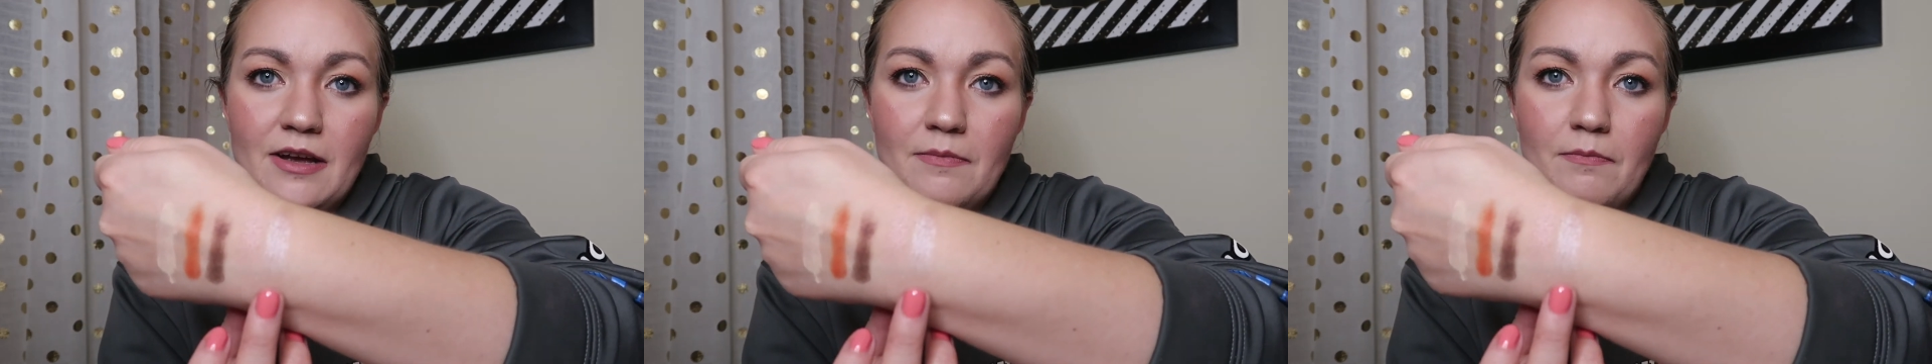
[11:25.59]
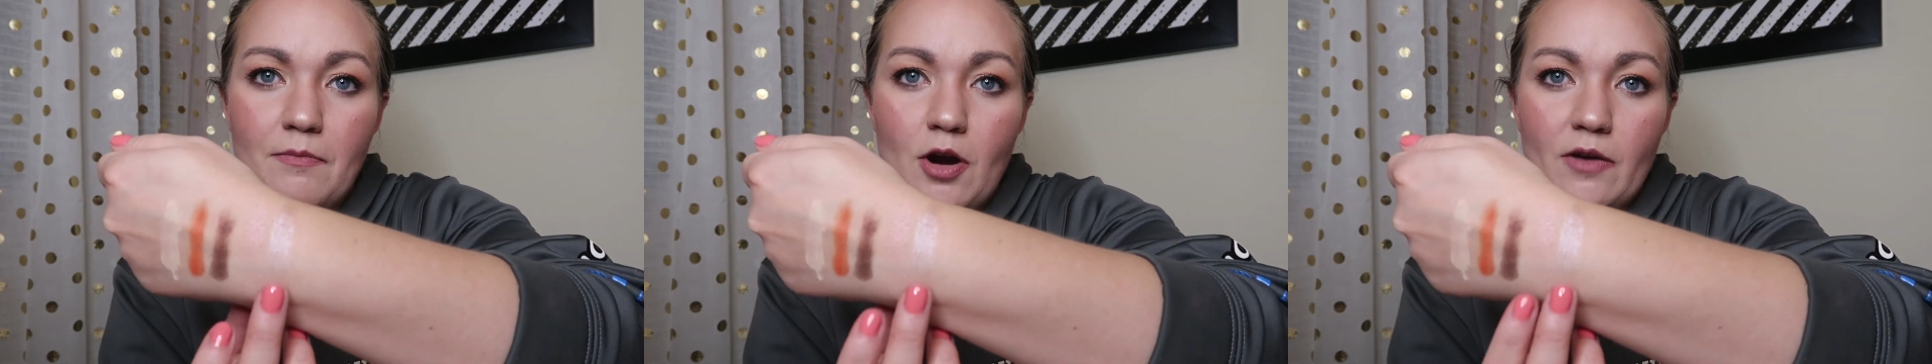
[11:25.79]

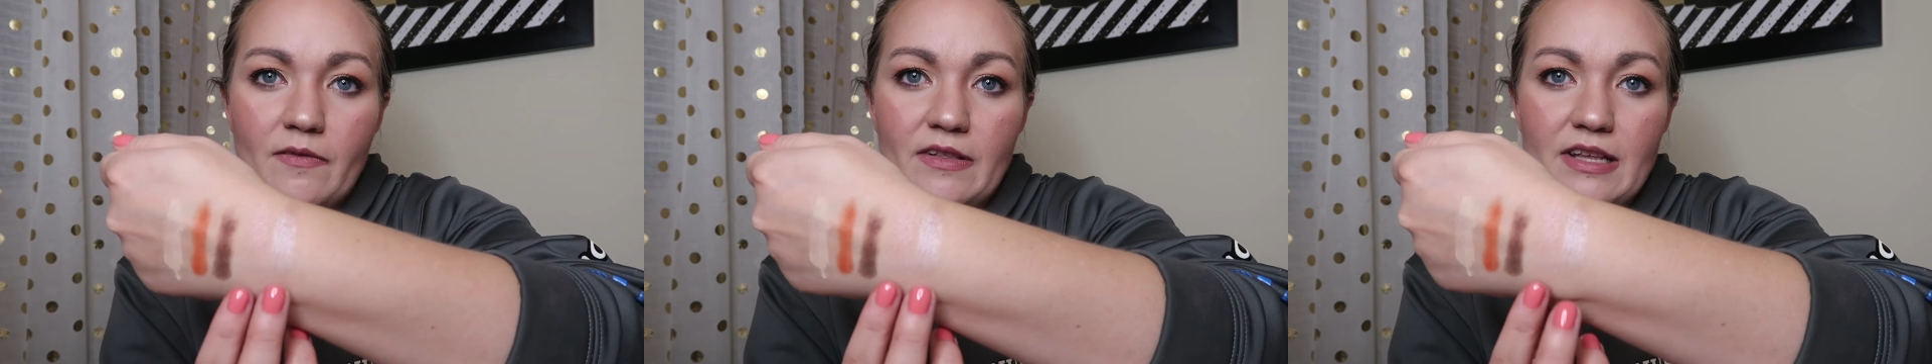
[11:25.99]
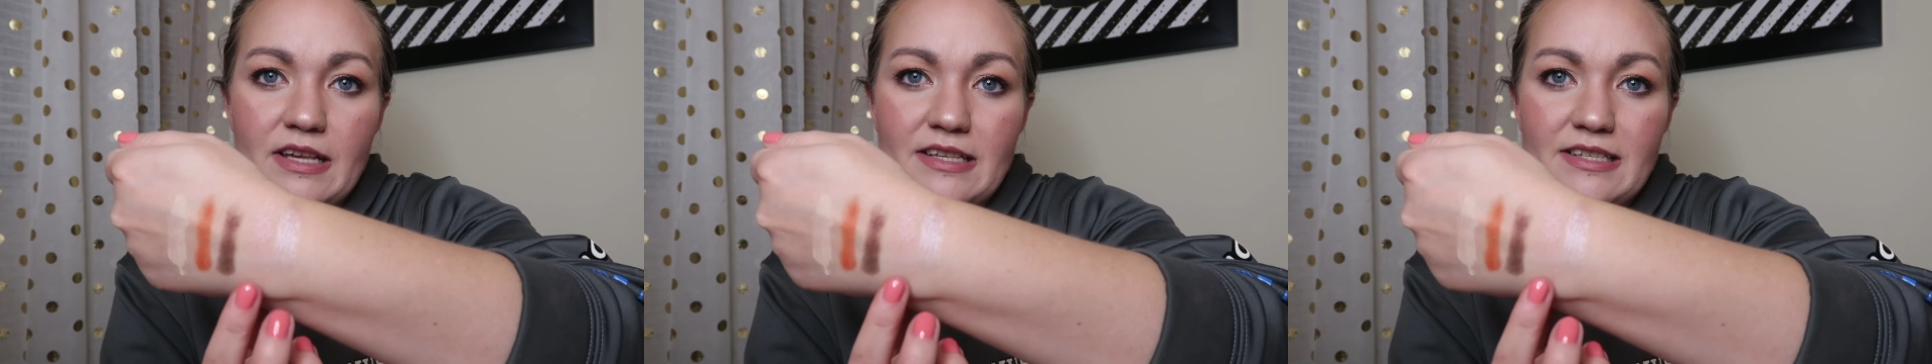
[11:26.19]

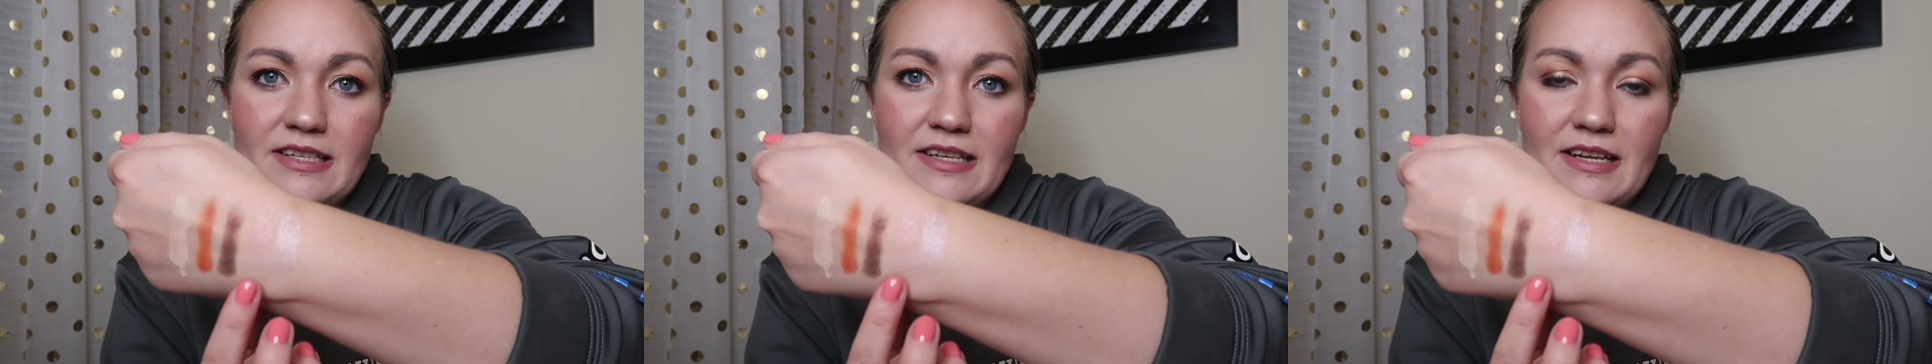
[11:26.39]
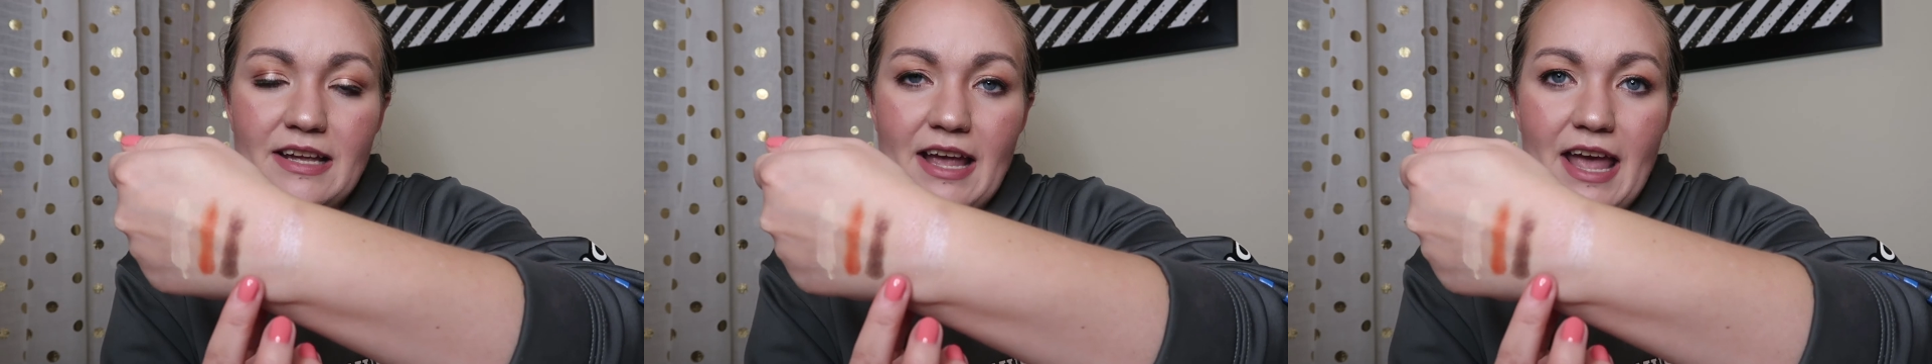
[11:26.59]
Marvelous
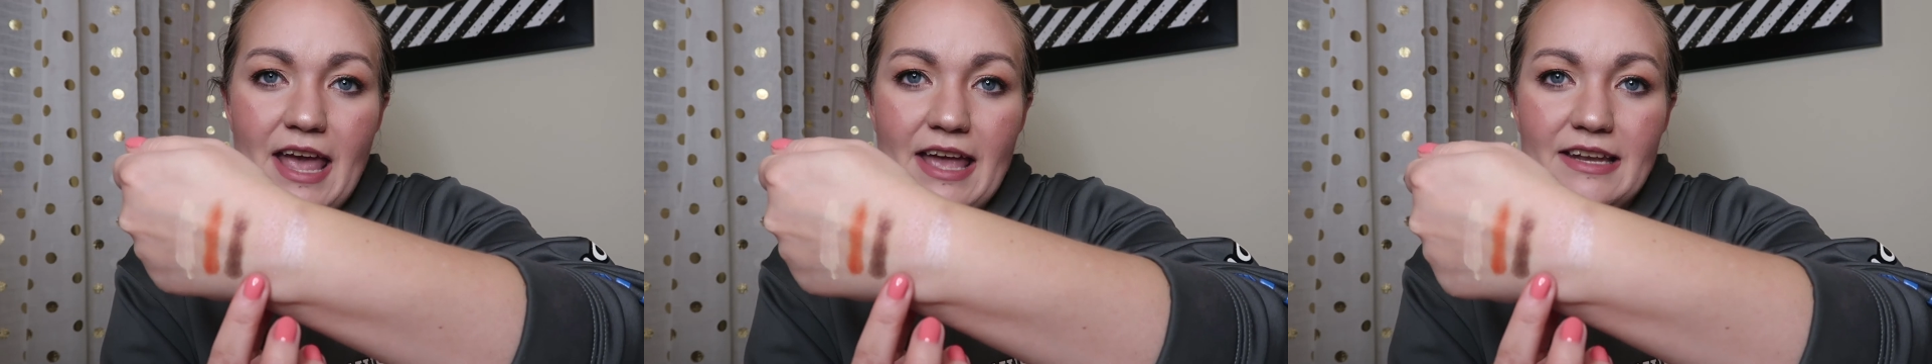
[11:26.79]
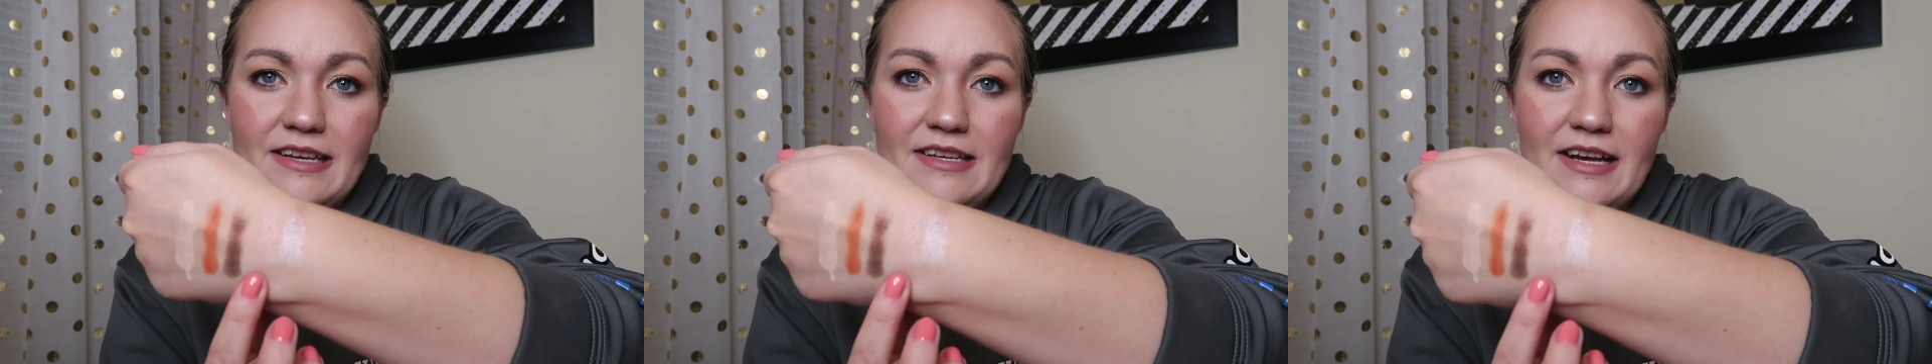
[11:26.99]

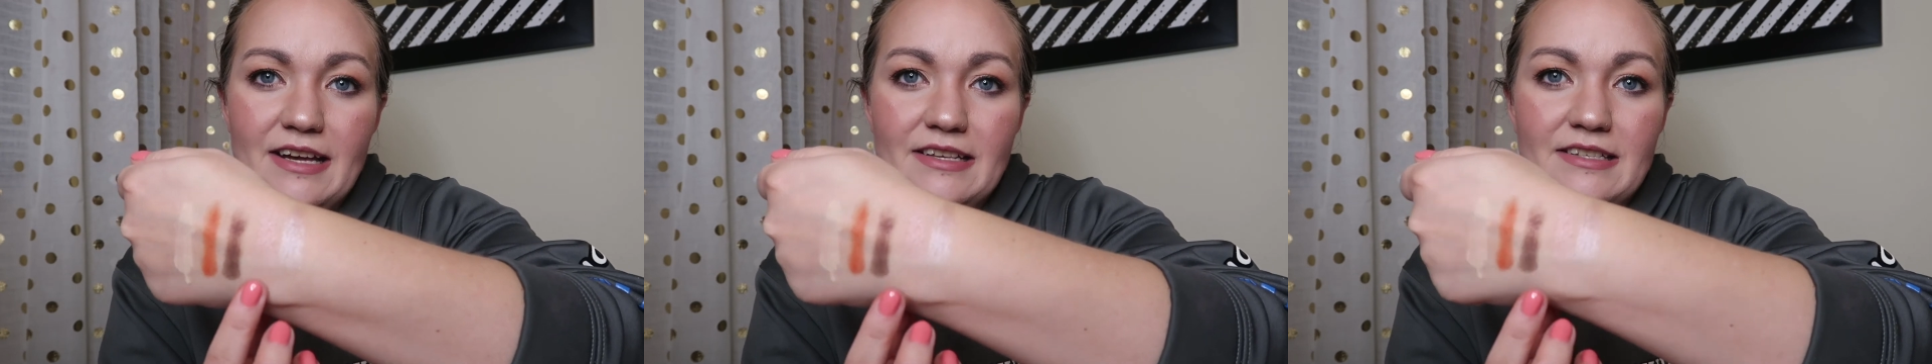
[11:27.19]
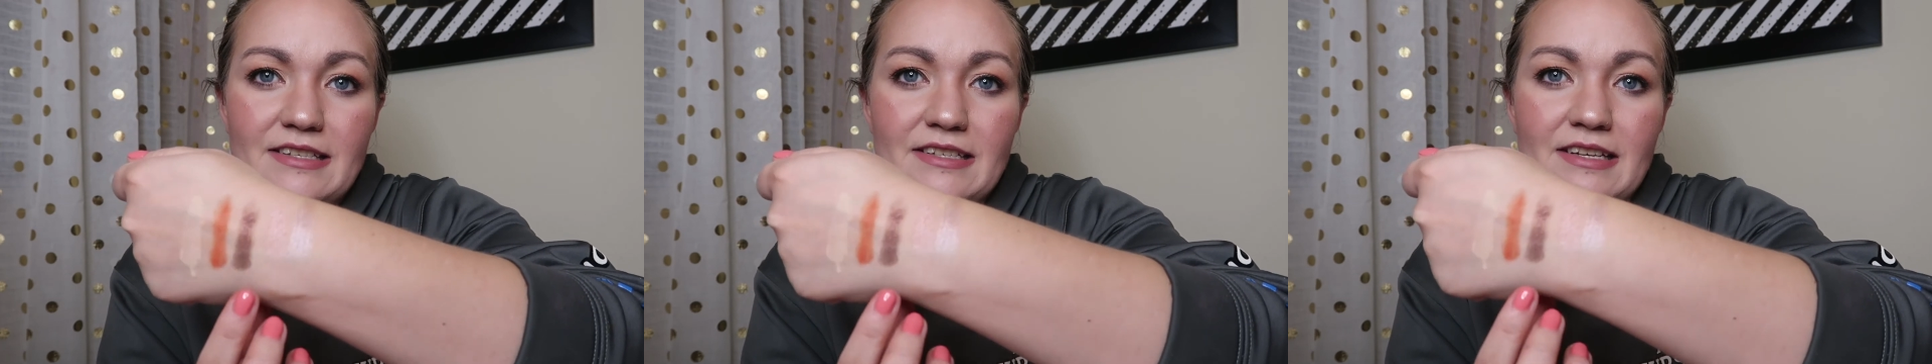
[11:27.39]
and
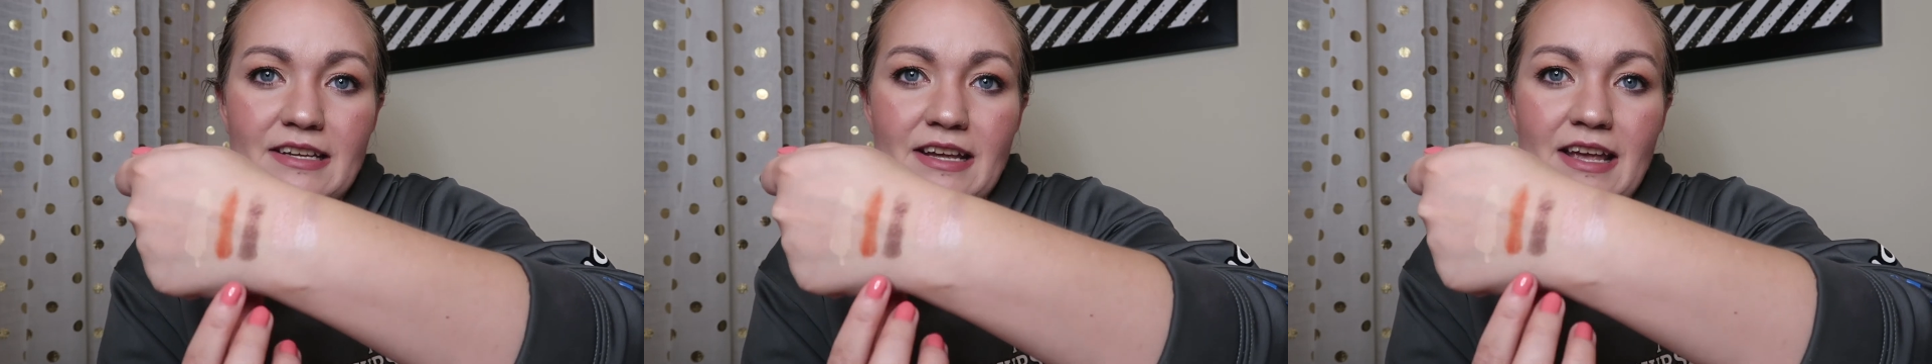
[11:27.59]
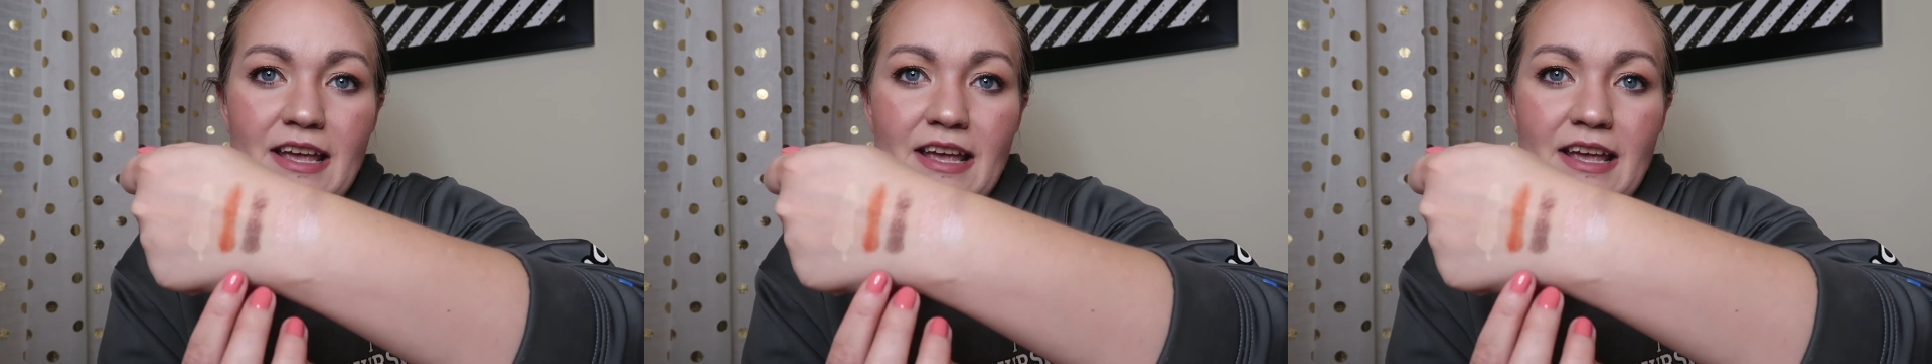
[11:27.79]
Dust.